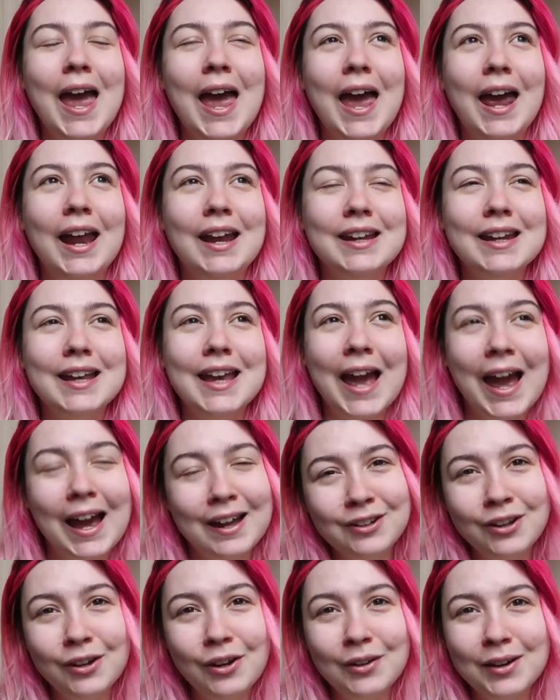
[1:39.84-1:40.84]
and
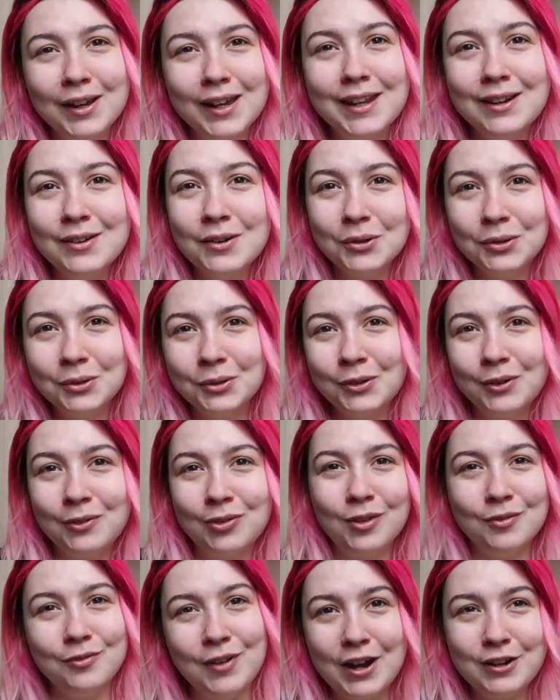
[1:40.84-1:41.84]
cataloguing all of
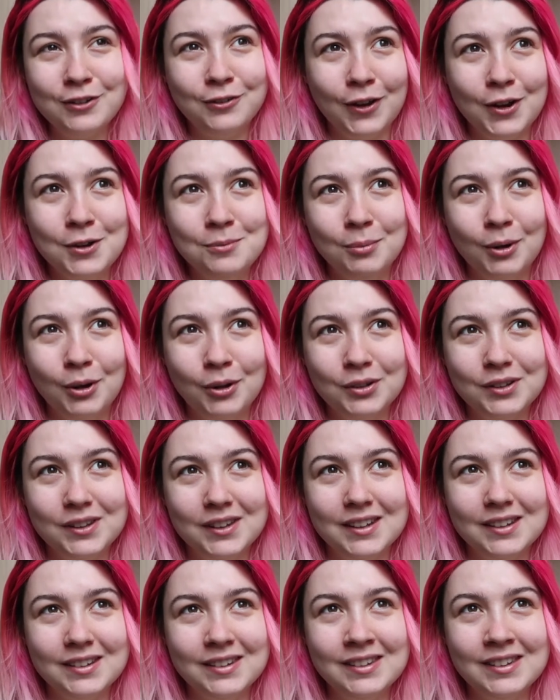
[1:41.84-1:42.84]
the red phone
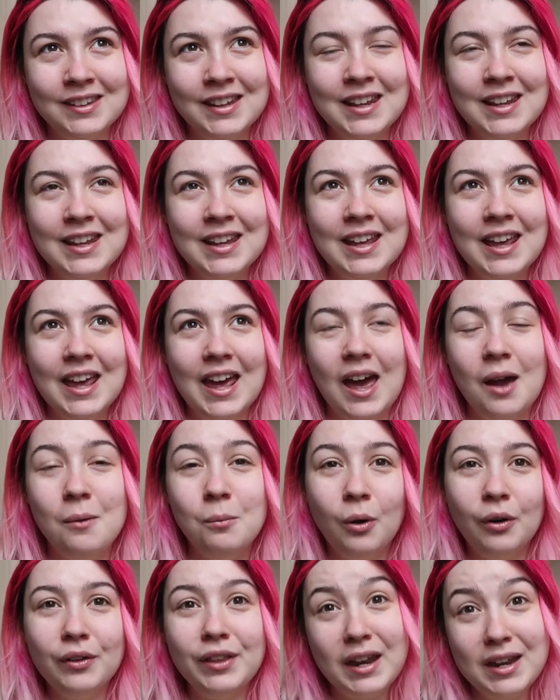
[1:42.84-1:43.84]
boxes and
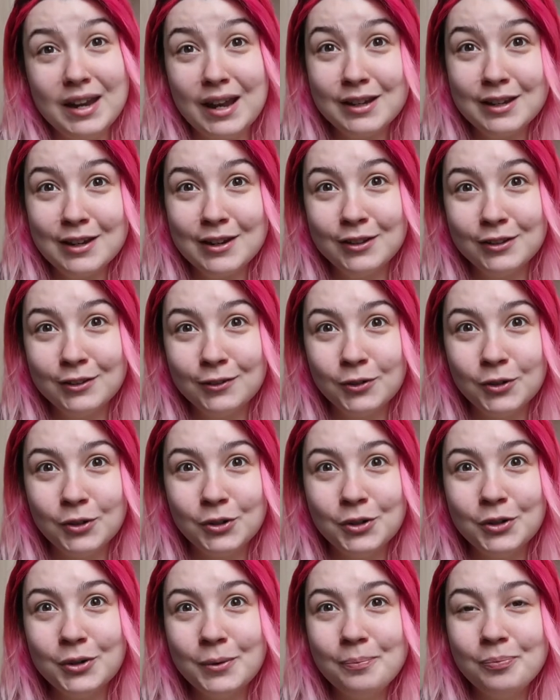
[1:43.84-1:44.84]
what they're now used
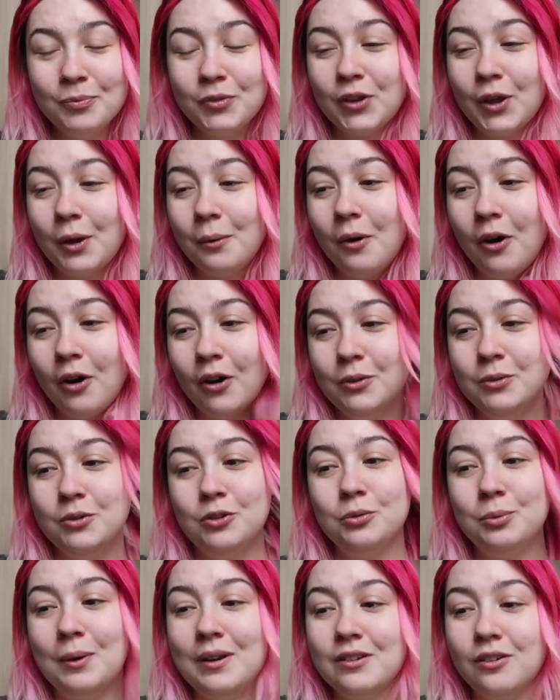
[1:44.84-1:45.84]
for. So I
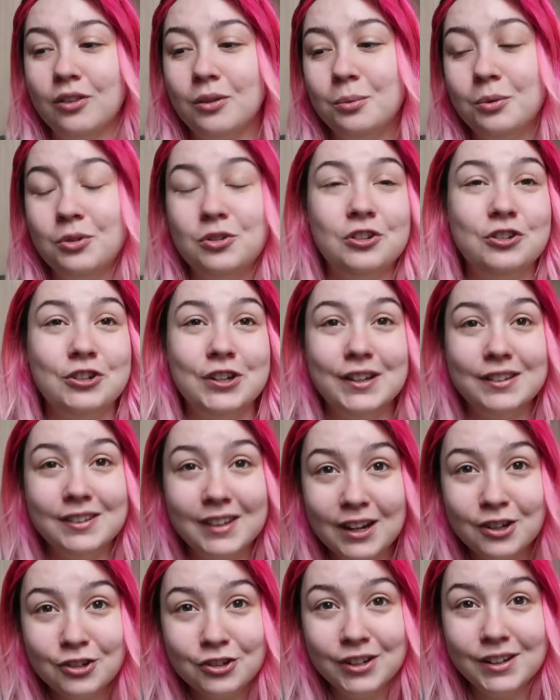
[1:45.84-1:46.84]
just went to the Worcestershire
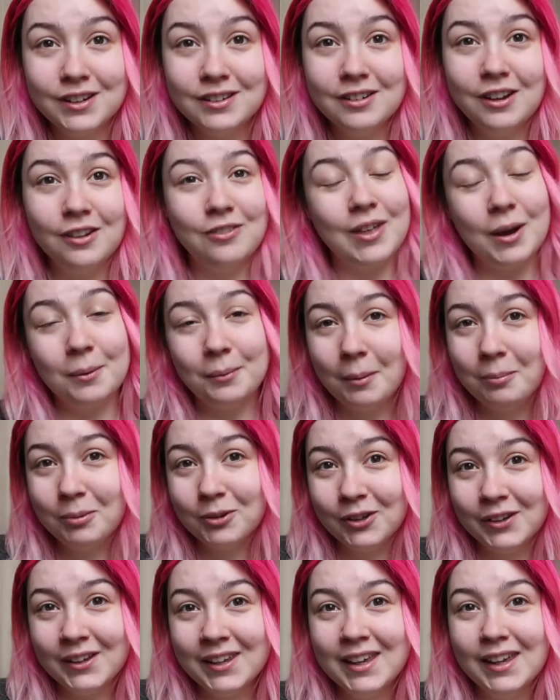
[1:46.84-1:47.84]
section of that
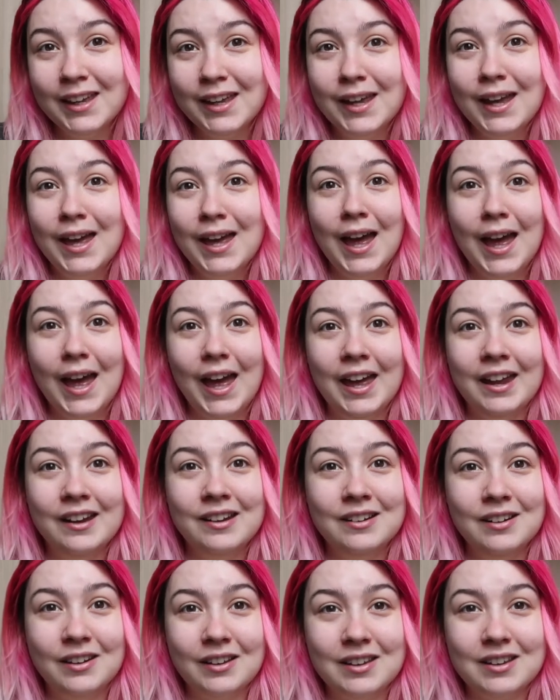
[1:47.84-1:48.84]
website,
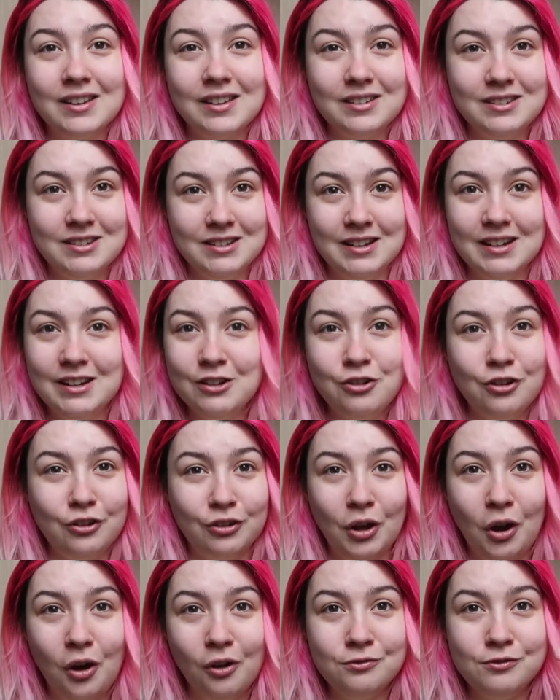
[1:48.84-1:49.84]
and like you literally
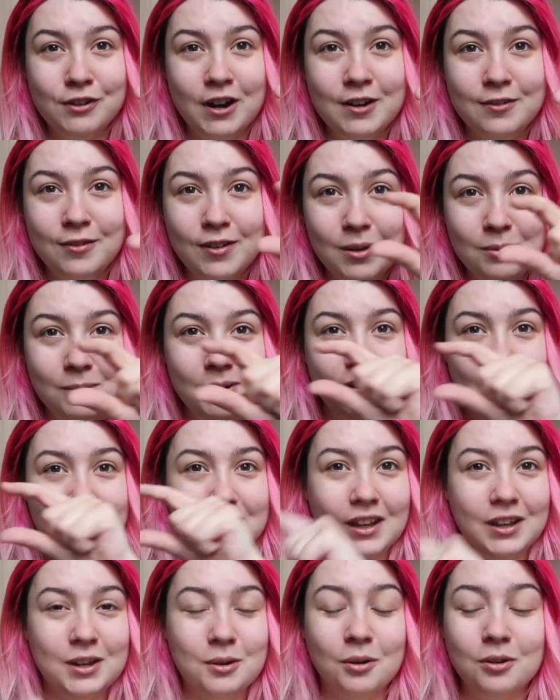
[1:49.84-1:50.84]
just hover over them and it'll
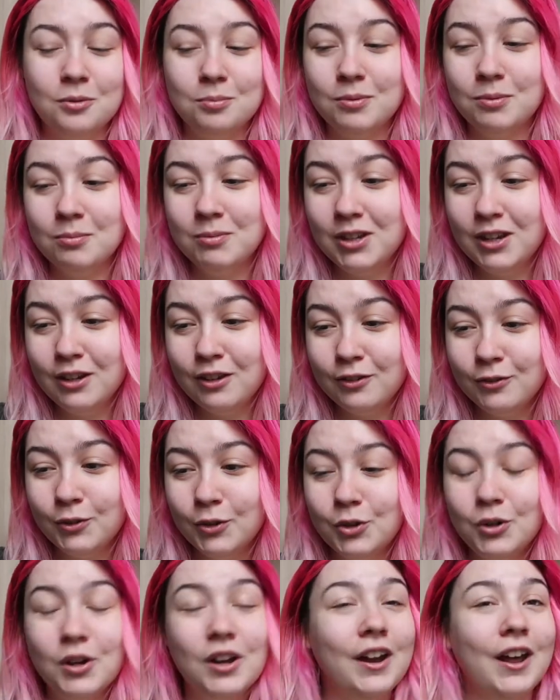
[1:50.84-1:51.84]
tell you what you've been used
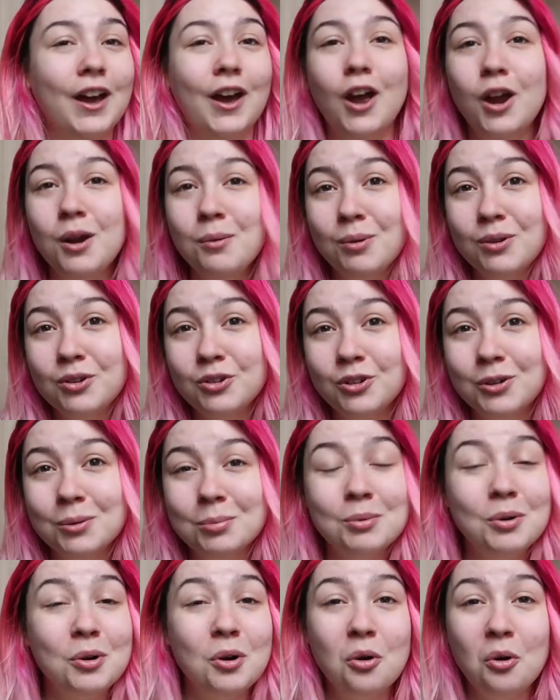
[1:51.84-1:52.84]
for, and I opened up
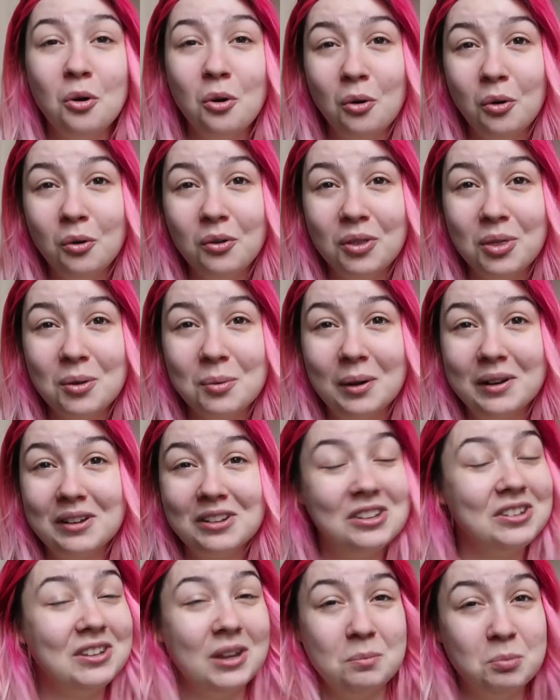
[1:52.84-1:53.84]
all of the ones
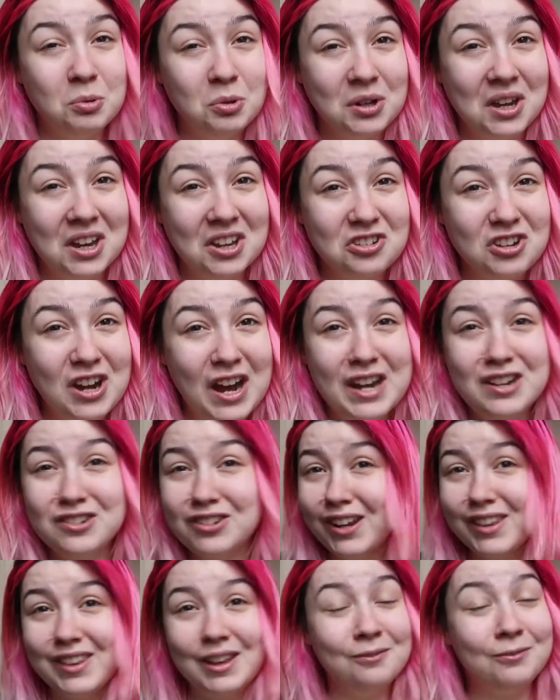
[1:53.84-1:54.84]
that said book
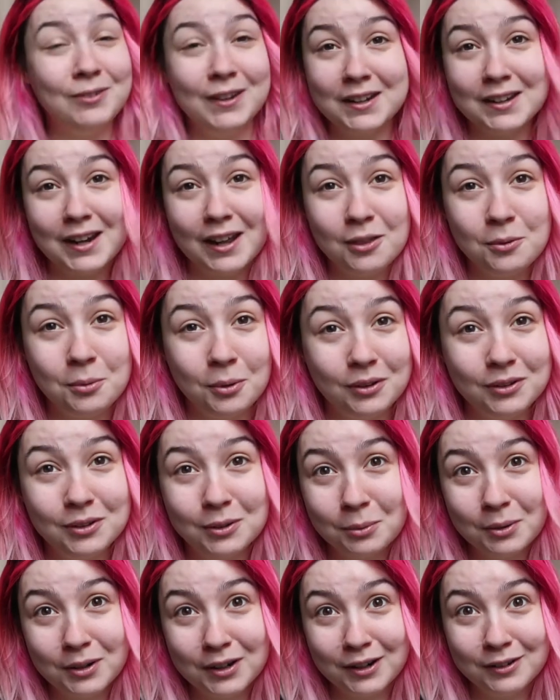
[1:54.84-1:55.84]
exchange and then figured out the ones
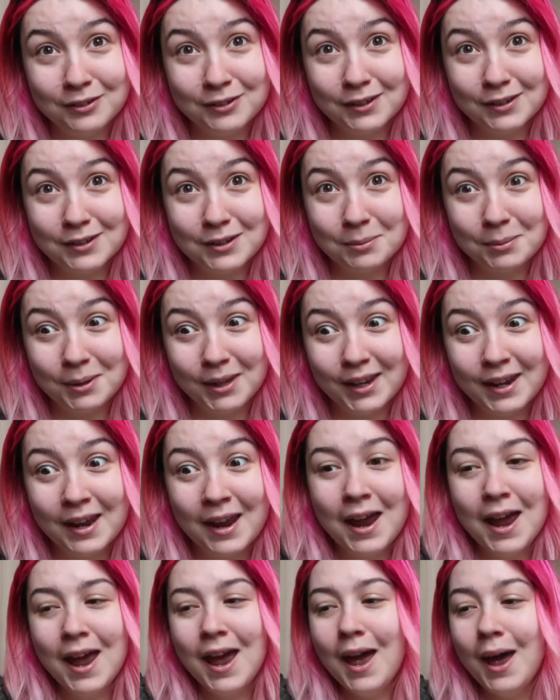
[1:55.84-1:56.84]
that were closest to me.
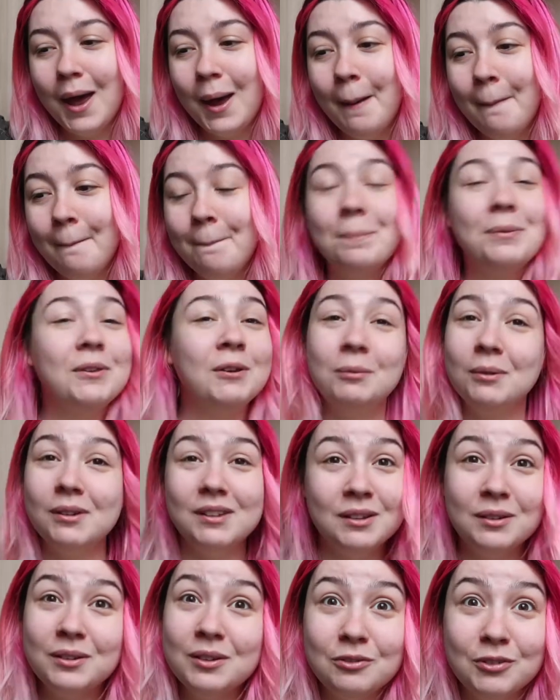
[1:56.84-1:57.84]
So it
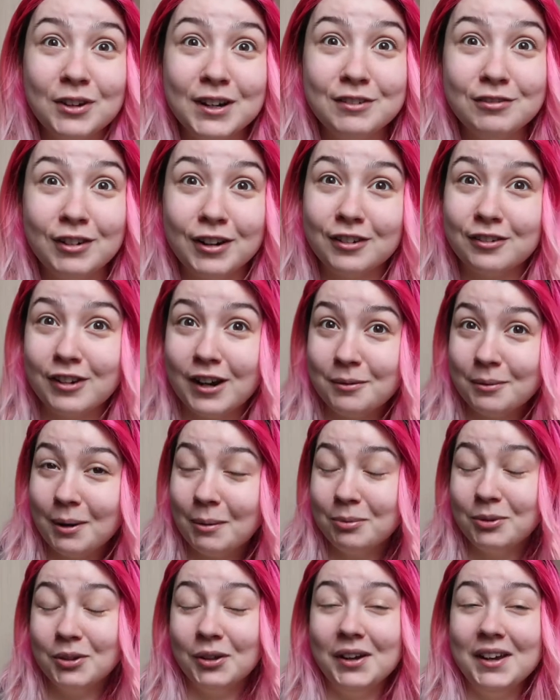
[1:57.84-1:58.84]
is a really great
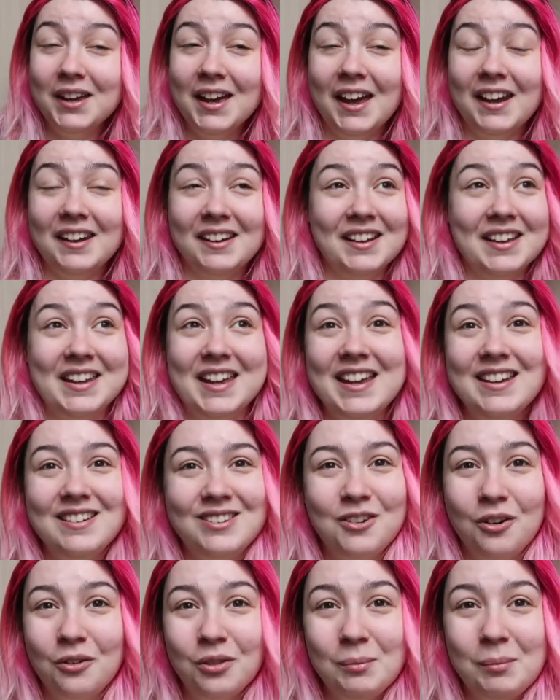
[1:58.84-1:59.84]
website, and like it's
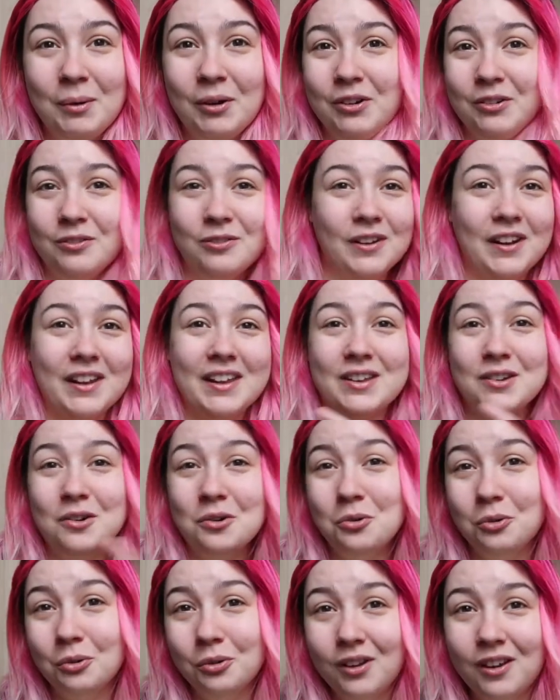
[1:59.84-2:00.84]
got them on for like
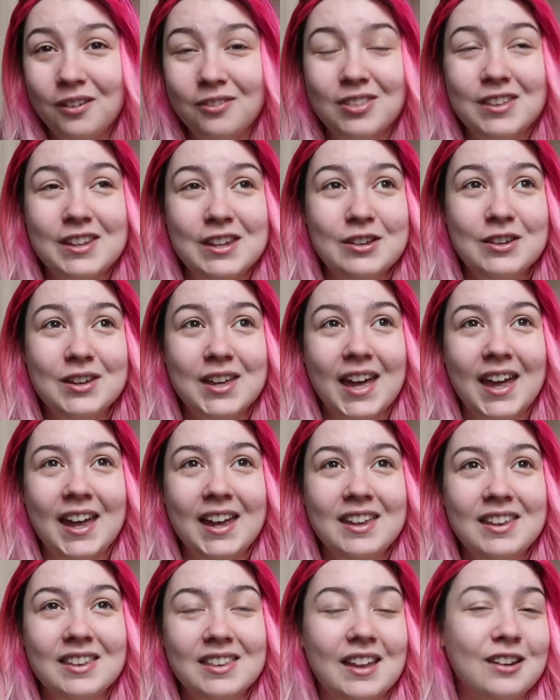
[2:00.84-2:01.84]
all over the
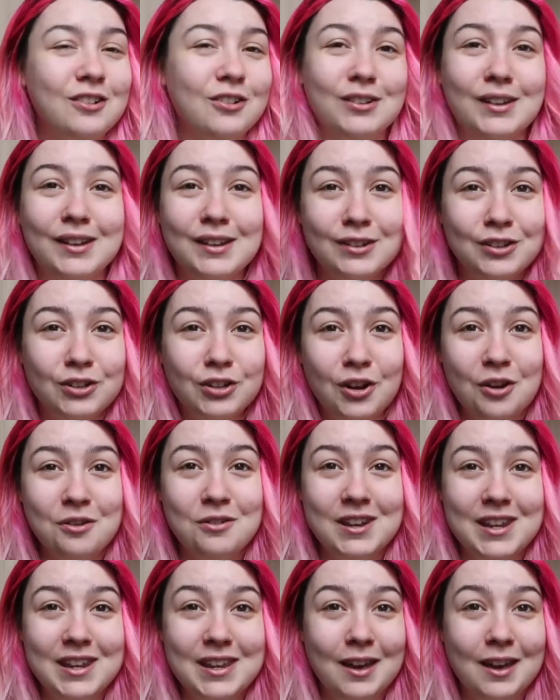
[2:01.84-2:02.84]
UK. They're just like slowly